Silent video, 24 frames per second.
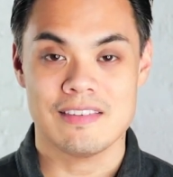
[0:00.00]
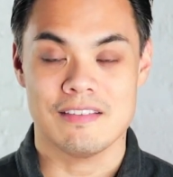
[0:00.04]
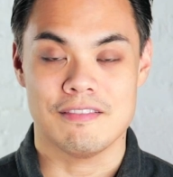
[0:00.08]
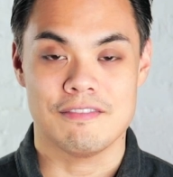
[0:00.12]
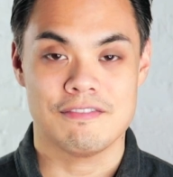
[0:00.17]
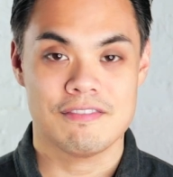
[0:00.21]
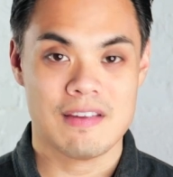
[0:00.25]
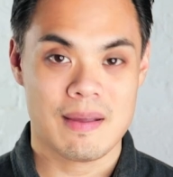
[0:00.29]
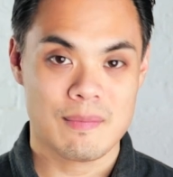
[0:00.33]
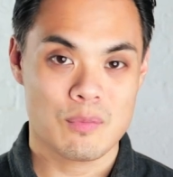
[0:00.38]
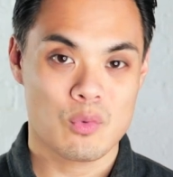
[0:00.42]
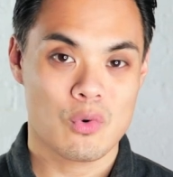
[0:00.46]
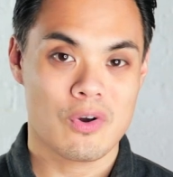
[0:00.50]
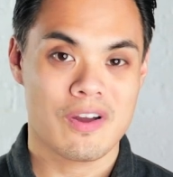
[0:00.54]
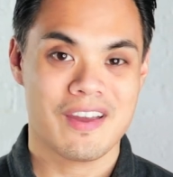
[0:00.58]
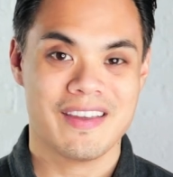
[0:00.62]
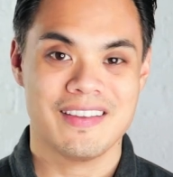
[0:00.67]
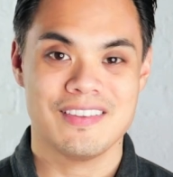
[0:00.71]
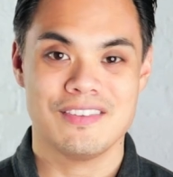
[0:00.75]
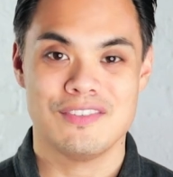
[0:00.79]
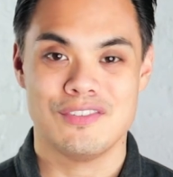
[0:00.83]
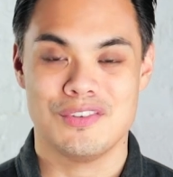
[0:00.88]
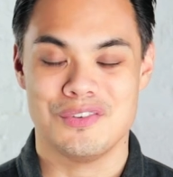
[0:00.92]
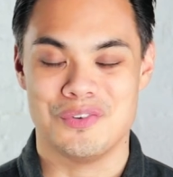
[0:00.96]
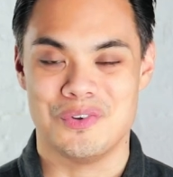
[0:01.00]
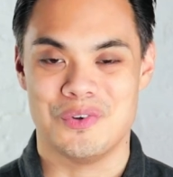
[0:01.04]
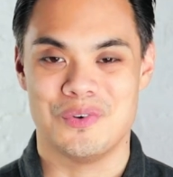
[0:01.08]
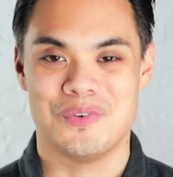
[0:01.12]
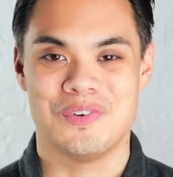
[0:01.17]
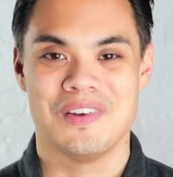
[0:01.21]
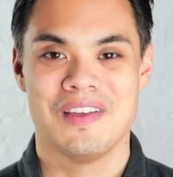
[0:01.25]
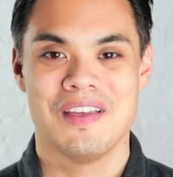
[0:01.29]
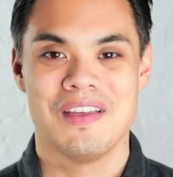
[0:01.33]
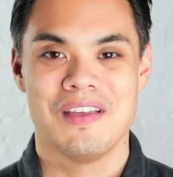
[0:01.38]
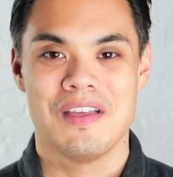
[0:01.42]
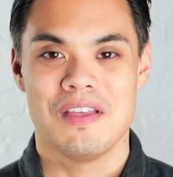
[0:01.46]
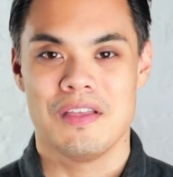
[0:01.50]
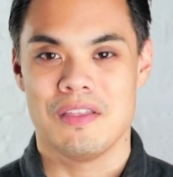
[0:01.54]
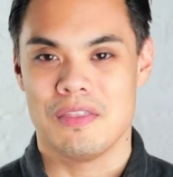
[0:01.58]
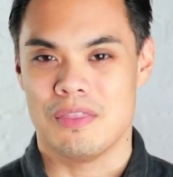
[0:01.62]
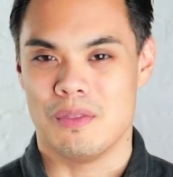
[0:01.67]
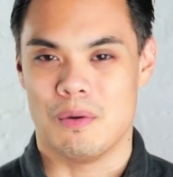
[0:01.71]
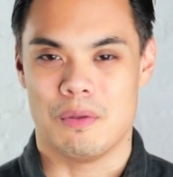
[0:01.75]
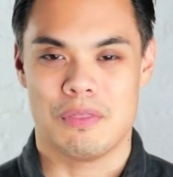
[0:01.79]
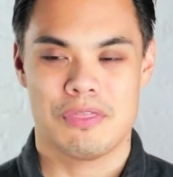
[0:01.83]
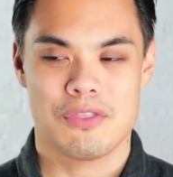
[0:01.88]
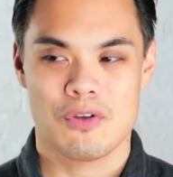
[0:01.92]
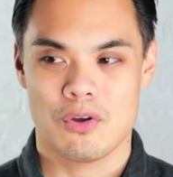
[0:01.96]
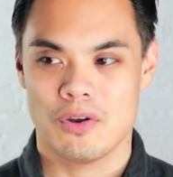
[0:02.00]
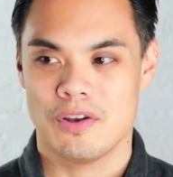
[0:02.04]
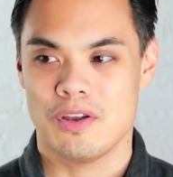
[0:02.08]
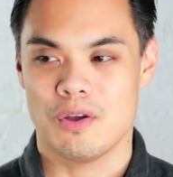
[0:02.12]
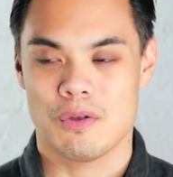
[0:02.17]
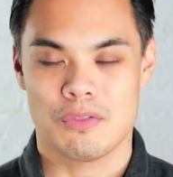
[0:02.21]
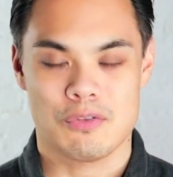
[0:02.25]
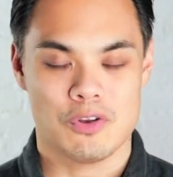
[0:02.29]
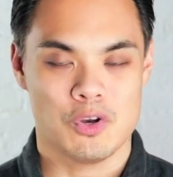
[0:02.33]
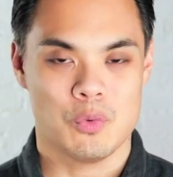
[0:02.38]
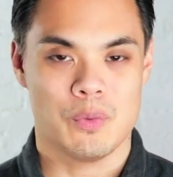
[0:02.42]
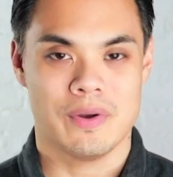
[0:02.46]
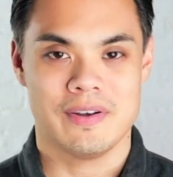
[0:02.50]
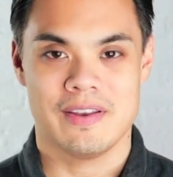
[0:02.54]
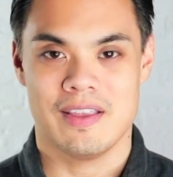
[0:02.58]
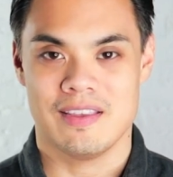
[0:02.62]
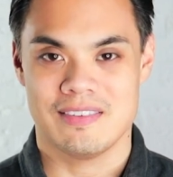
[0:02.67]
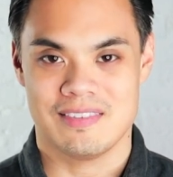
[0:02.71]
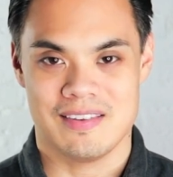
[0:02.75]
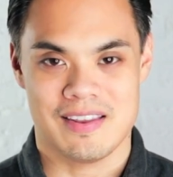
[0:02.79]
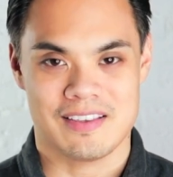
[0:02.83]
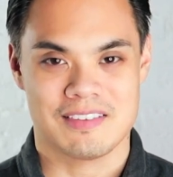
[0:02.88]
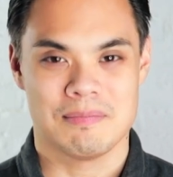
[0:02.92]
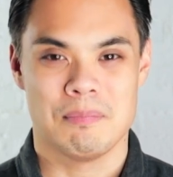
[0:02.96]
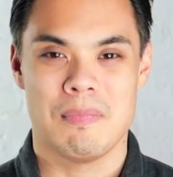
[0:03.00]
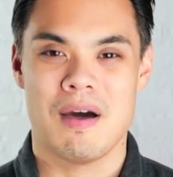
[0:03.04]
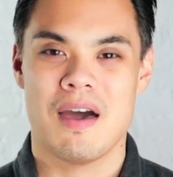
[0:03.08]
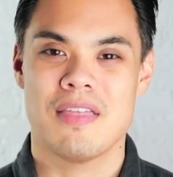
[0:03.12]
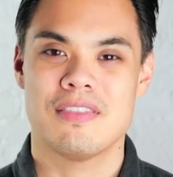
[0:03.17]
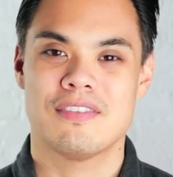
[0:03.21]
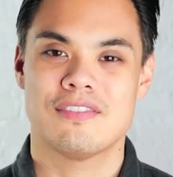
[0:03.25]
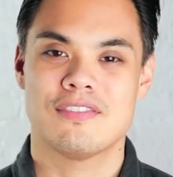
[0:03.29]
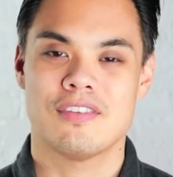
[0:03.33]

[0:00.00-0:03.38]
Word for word: in February to you know 30 or 31 days the next month.